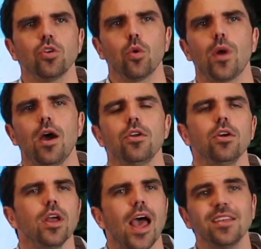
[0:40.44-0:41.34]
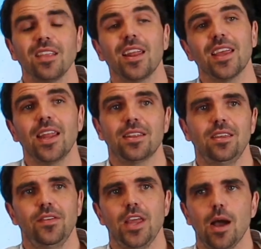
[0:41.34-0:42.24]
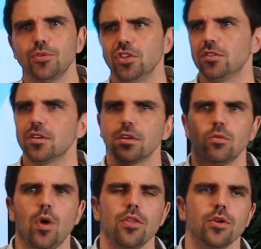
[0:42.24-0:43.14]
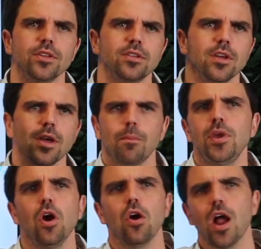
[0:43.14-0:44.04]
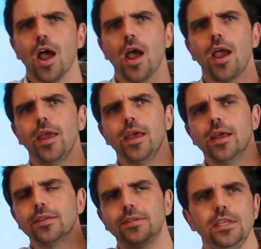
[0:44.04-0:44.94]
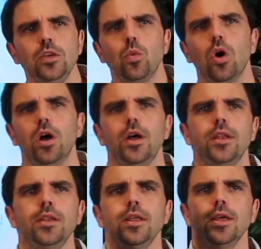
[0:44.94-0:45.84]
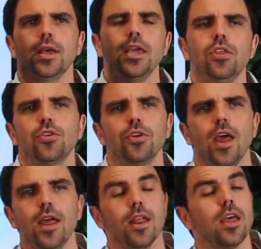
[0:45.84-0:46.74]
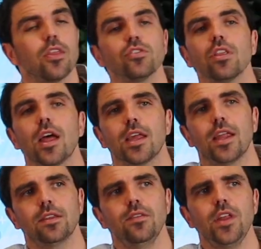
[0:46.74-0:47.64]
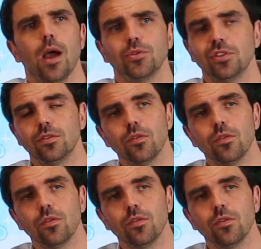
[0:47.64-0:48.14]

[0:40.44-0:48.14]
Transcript: So, a router has a lot of connectivity options, whether it's P R I, T one, Ethernet. There's a lot of connectivity options.